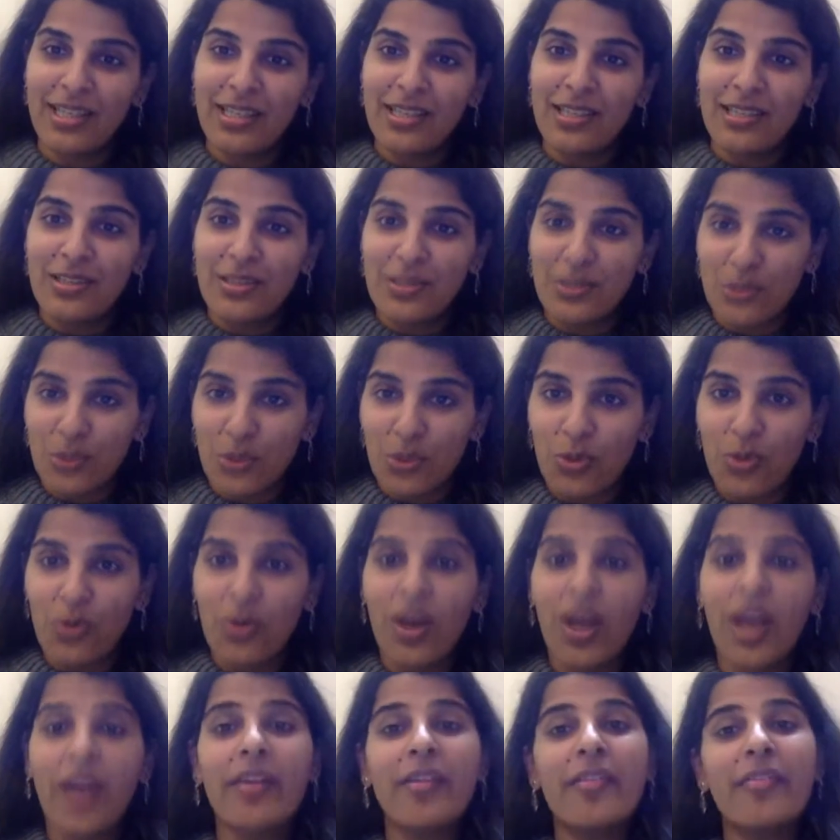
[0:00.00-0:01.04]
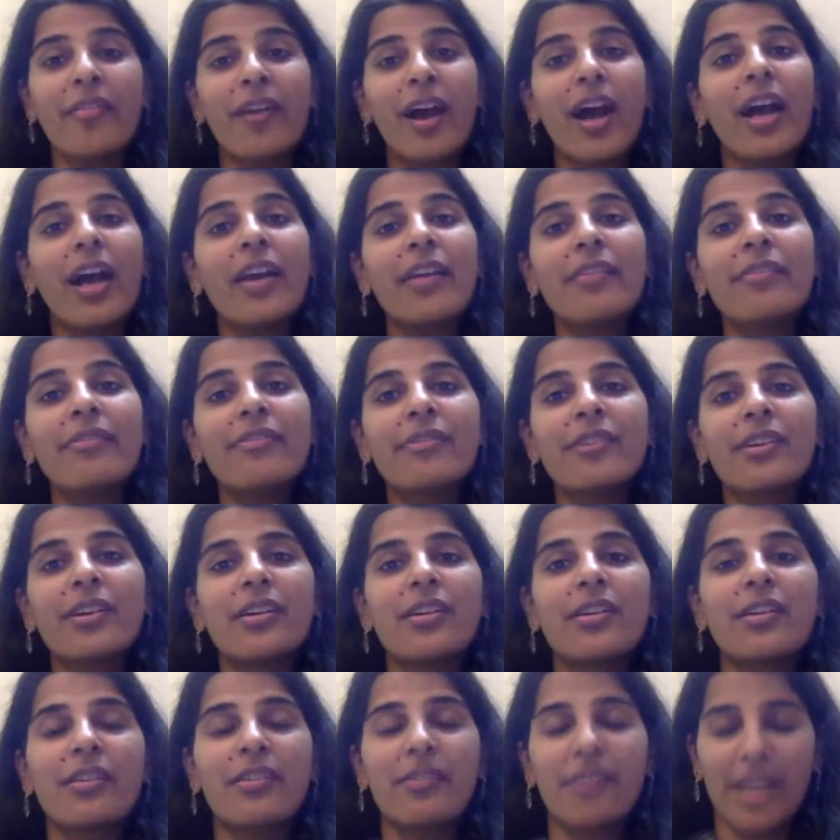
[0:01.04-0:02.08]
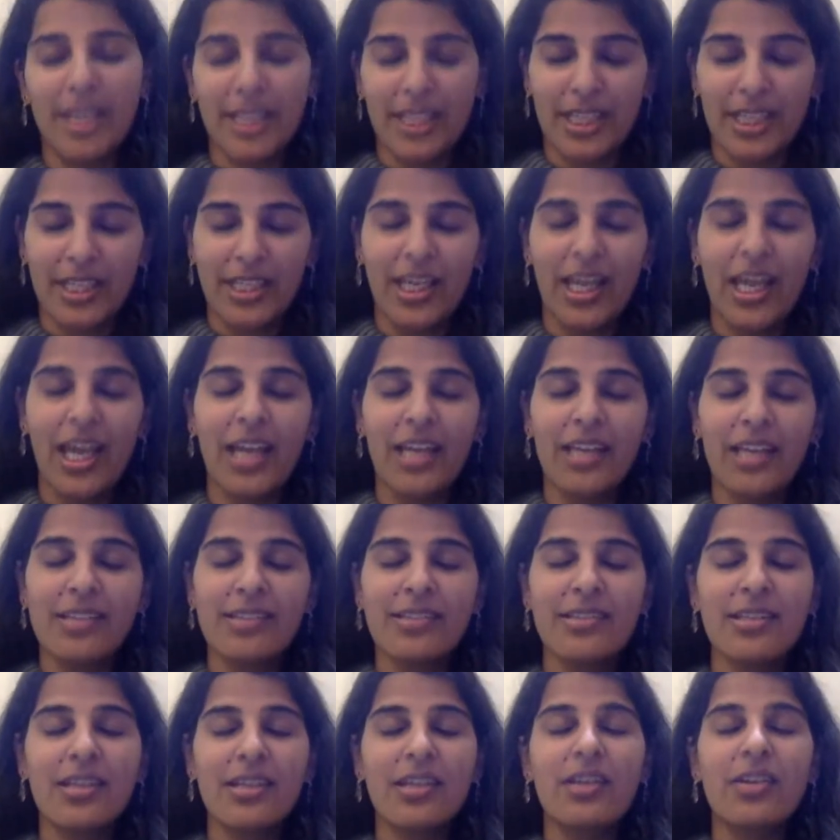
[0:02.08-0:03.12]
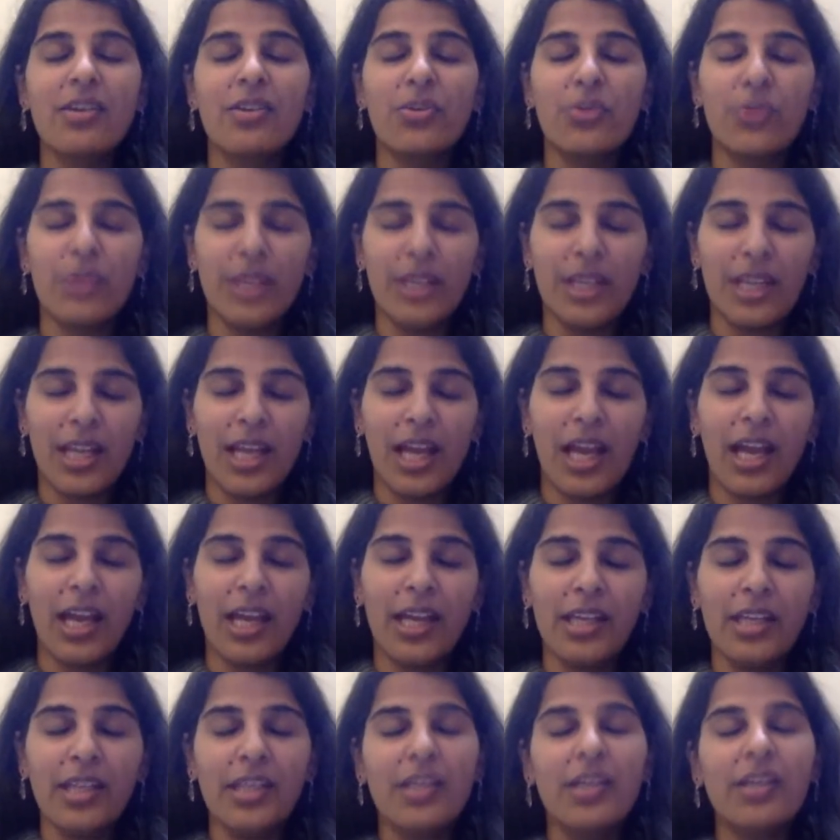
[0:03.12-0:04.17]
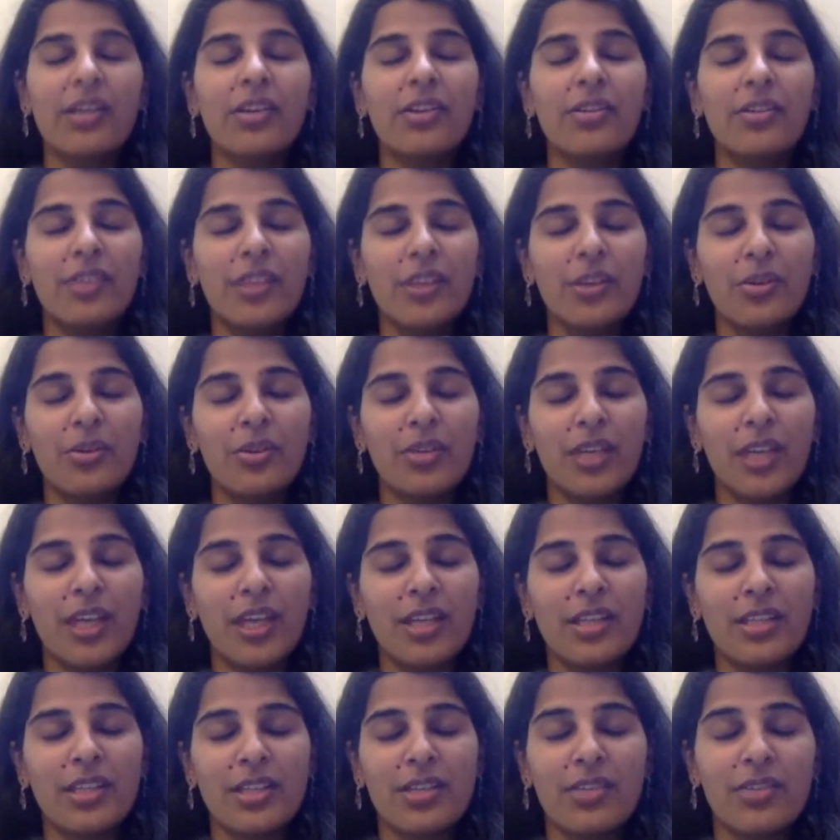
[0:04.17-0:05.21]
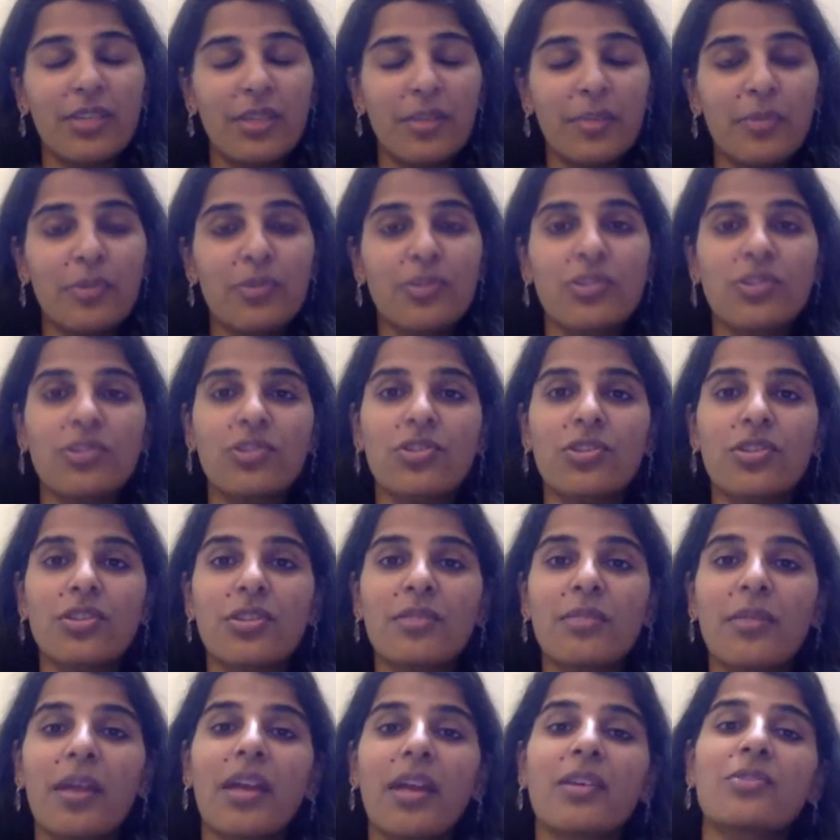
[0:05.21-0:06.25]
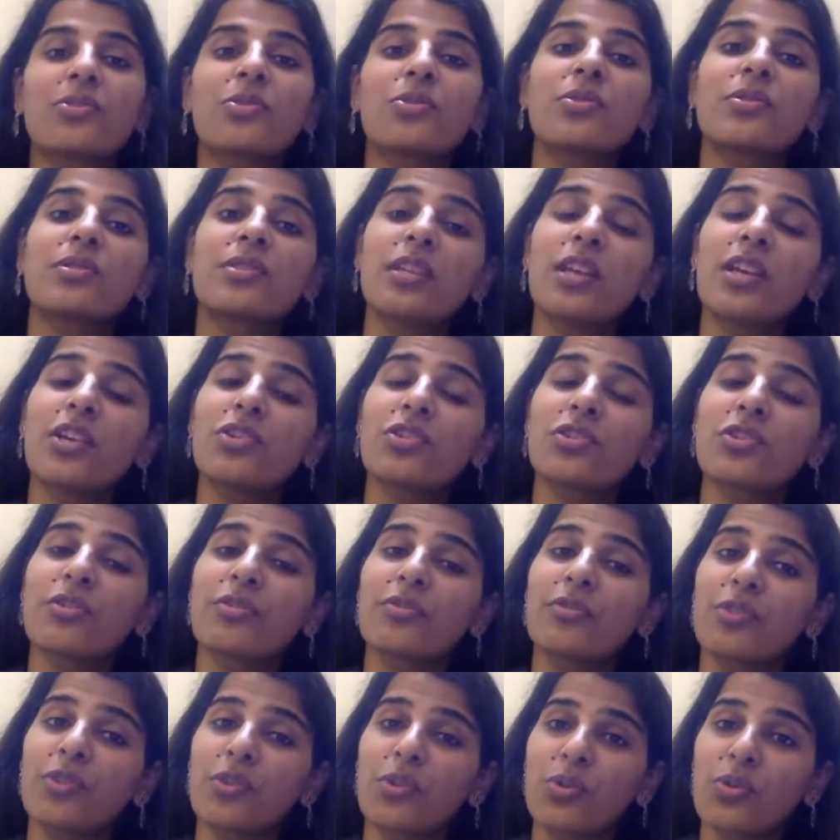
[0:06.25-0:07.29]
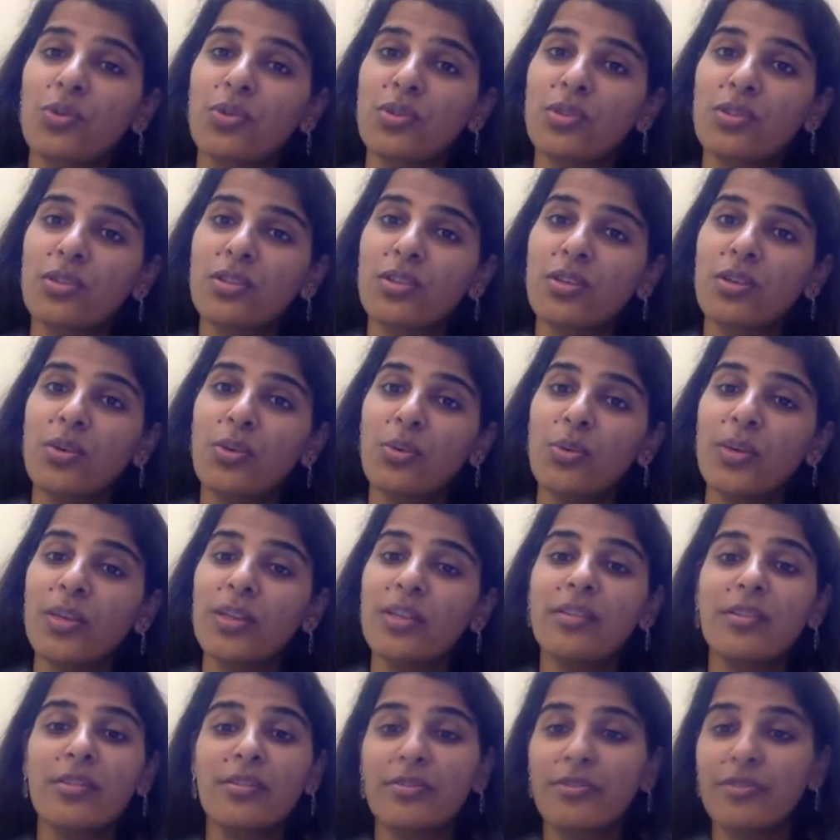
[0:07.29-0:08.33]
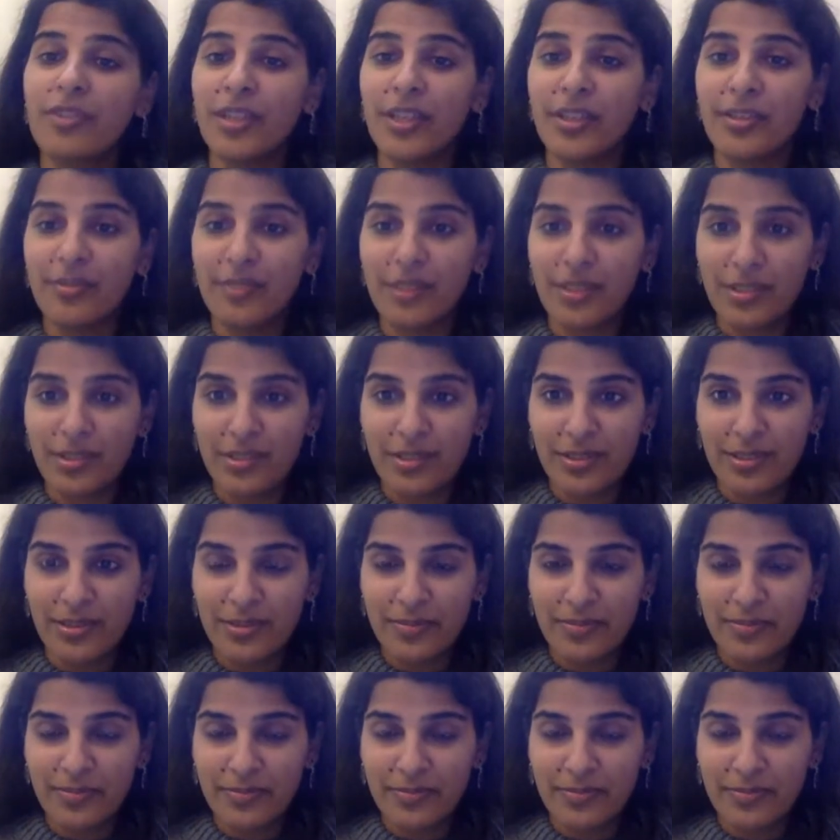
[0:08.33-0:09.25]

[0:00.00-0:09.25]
So I revive, recognize, realign, reorient, and reposition my association of growth with forgiveness.